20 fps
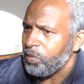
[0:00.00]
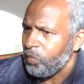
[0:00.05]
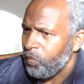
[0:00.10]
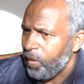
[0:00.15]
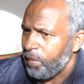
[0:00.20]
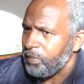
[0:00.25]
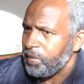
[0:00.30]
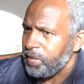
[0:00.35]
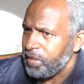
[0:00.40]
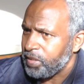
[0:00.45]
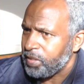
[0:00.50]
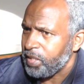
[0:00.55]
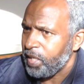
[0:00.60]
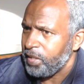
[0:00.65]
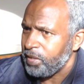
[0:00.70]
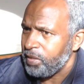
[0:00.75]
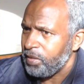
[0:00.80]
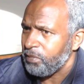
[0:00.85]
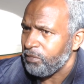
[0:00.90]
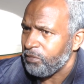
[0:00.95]
Wembley
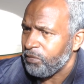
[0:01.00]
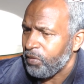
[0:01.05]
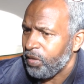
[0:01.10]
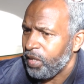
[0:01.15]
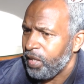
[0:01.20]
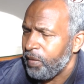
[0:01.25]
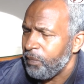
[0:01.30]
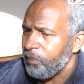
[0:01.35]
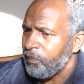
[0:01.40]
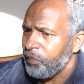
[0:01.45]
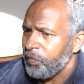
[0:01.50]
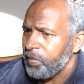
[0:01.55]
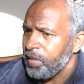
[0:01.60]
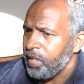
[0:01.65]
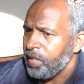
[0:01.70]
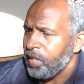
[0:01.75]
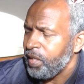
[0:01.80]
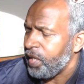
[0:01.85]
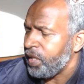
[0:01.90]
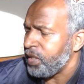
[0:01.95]
Stadium fight.
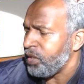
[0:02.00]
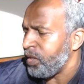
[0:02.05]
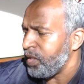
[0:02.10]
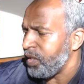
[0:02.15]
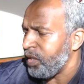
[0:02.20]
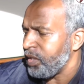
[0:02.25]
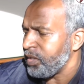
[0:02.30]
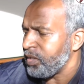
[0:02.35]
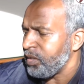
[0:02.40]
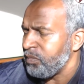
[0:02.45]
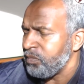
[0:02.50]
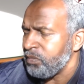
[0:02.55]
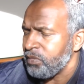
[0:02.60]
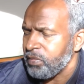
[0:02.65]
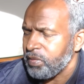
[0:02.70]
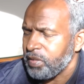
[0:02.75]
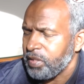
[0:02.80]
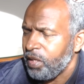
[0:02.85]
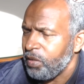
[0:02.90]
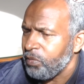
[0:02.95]
And I
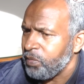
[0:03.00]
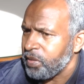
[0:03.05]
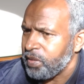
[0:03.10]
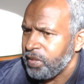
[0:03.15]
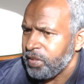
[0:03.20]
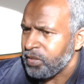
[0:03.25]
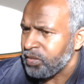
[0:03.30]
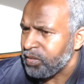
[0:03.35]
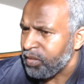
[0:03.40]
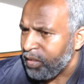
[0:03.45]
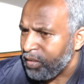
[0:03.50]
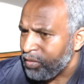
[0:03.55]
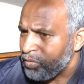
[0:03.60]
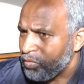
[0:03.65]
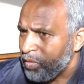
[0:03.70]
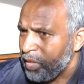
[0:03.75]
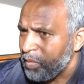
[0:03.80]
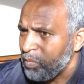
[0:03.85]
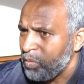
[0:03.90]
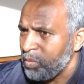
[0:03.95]
don't go with this that
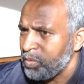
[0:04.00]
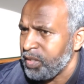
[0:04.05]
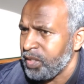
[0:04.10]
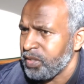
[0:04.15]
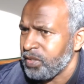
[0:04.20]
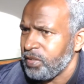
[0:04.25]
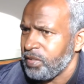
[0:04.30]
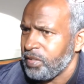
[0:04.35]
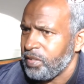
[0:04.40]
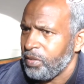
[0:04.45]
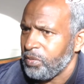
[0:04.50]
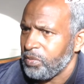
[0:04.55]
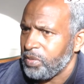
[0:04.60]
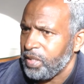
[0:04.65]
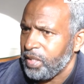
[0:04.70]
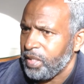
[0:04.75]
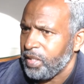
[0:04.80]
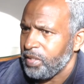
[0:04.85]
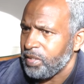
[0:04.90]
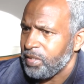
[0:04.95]
Andre Ward doesn't sell
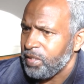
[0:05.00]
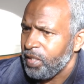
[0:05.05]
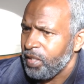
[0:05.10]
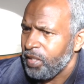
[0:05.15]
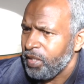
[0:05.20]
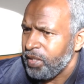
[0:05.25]
tickets.